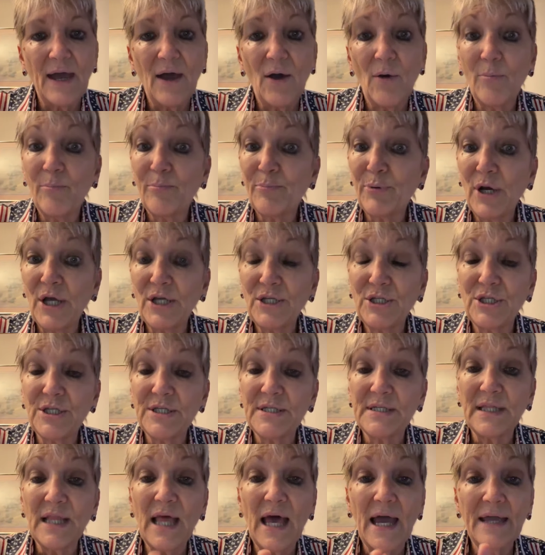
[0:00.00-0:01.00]
how
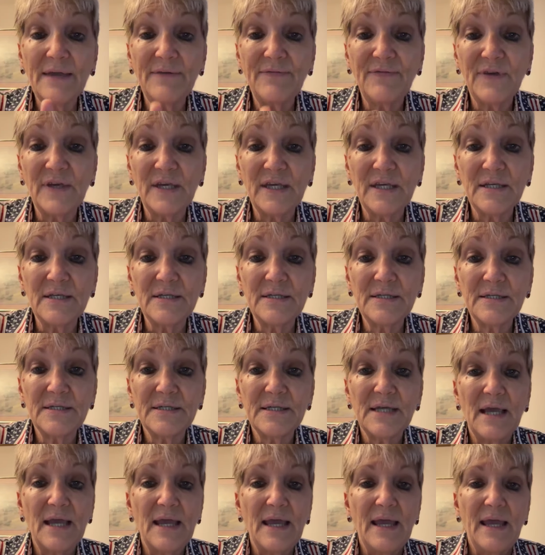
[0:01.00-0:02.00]
precious life
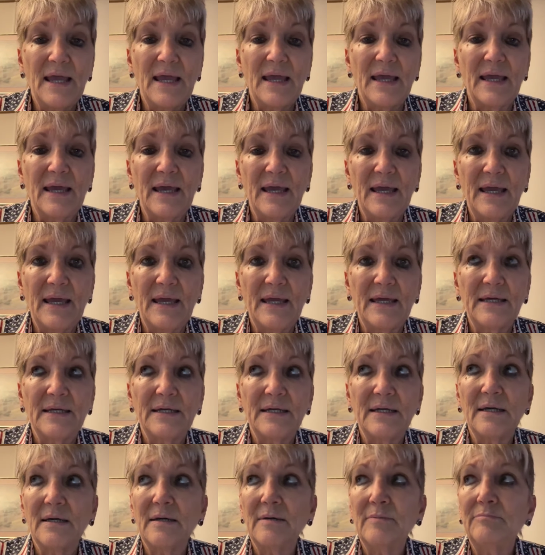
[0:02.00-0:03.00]
is.
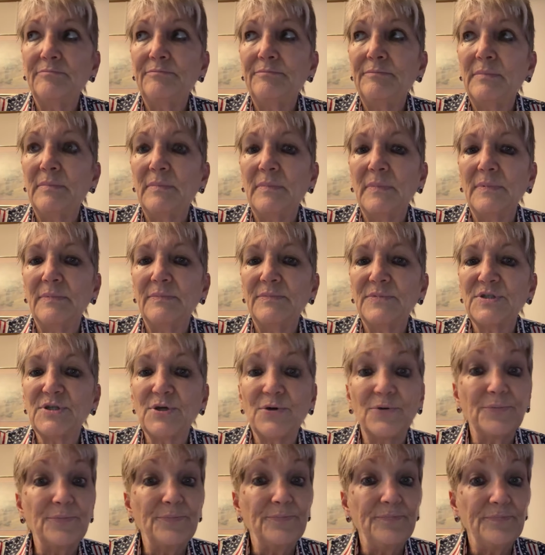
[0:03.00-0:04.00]
And
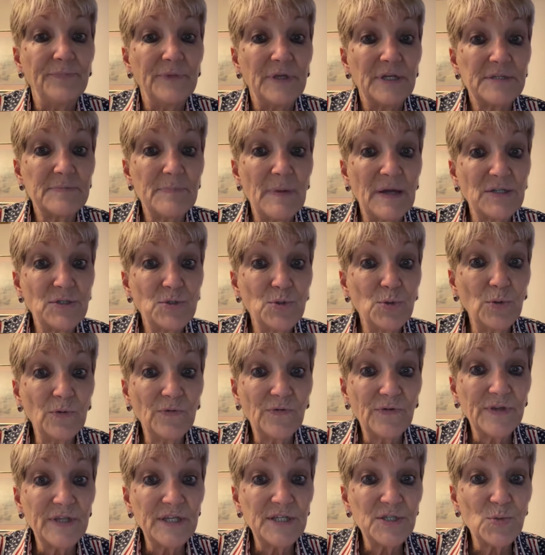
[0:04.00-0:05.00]
so that's my tool
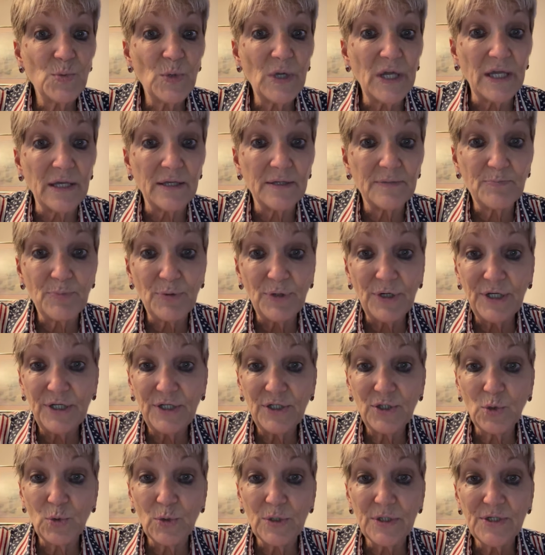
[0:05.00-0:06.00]
for this week. Pretty
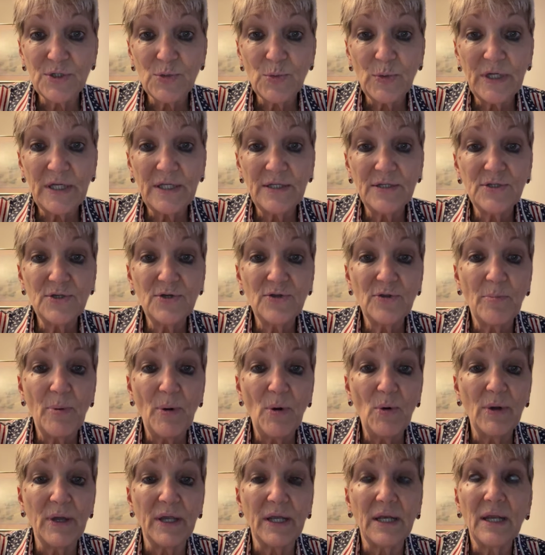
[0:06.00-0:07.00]
short, sweet, and to the
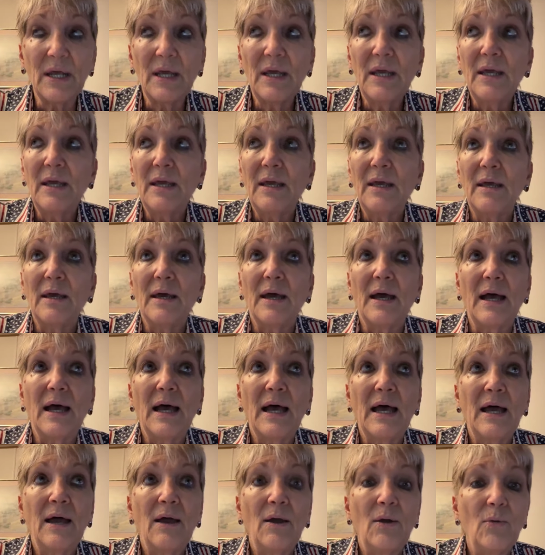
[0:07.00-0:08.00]
point.
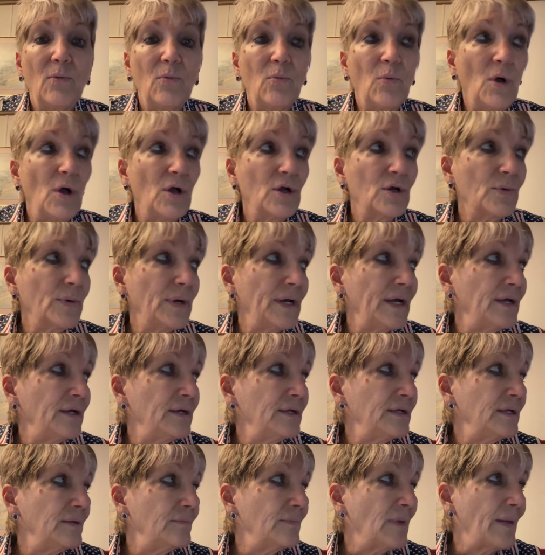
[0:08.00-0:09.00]
I walk
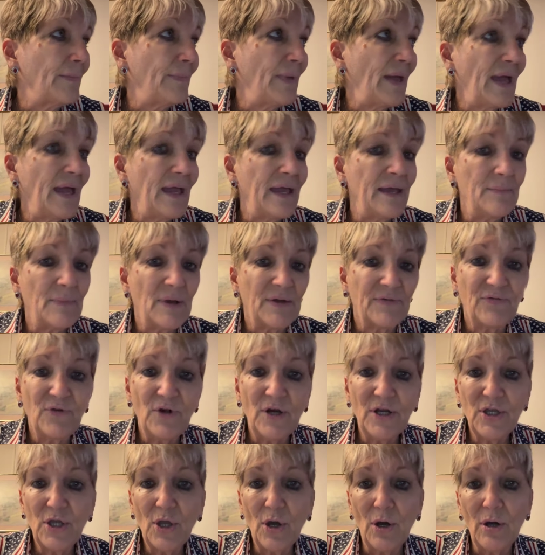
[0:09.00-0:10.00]
around in my
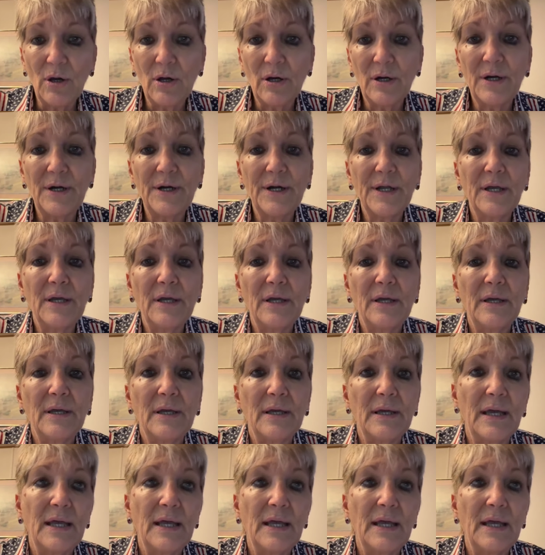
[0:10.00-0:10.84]
front yard,